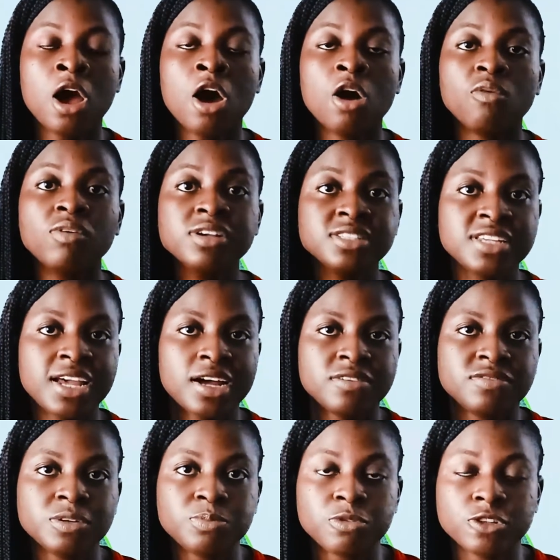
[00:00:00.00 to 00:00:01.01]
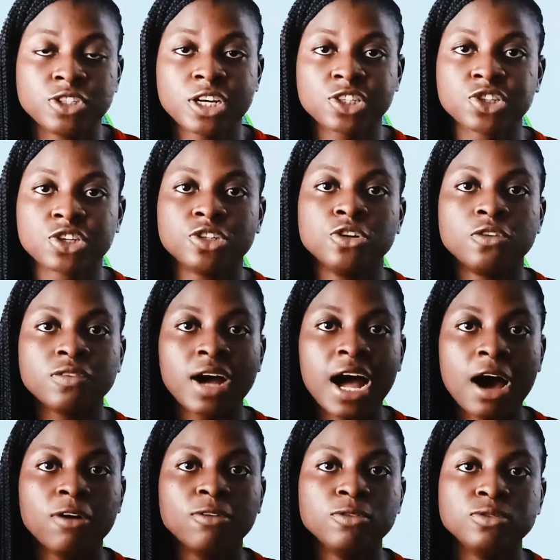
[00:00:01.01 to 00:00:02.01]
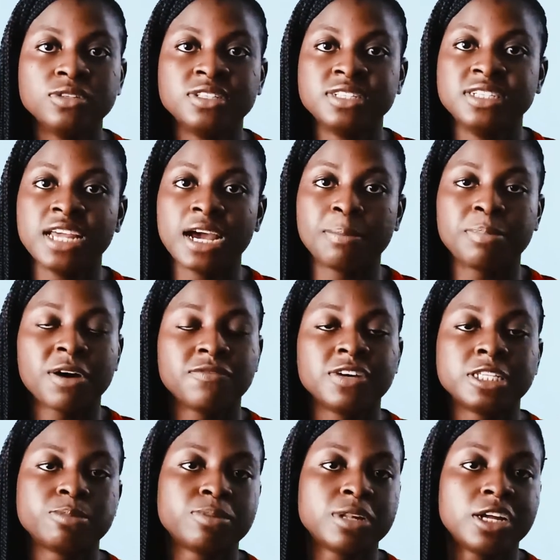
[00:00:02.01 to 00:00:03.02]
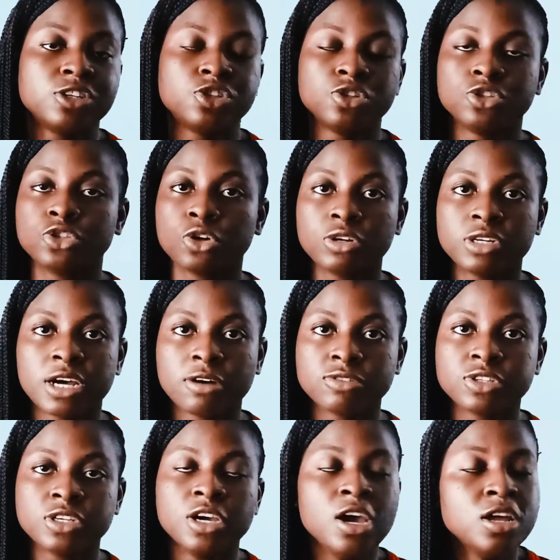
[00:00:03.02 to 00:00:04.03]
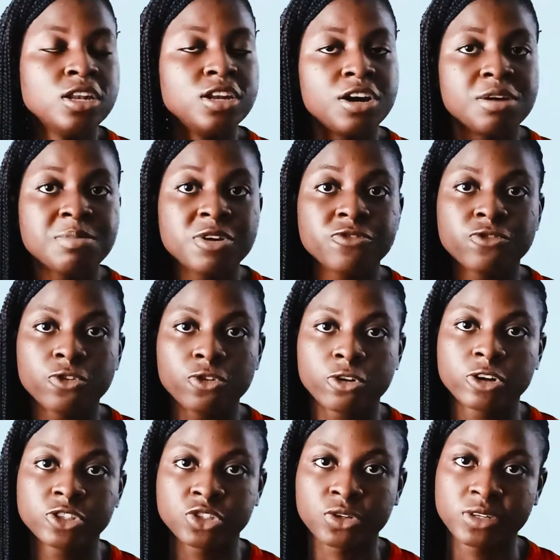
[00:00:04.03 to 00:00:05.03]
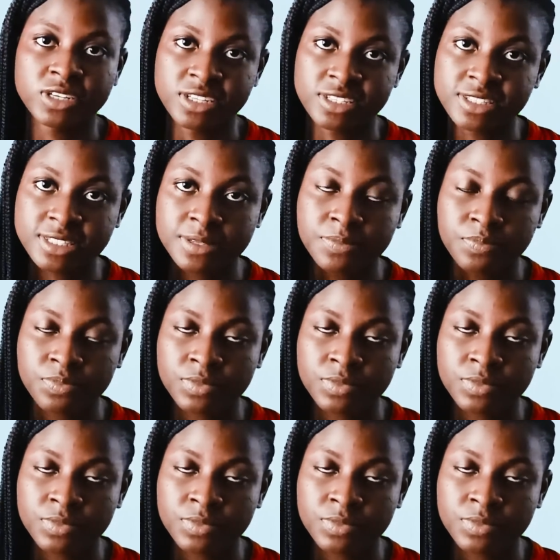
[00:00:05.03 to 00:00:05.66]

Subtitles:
Once they have a projection of how their perfect plan should turn out, they remain focused on it.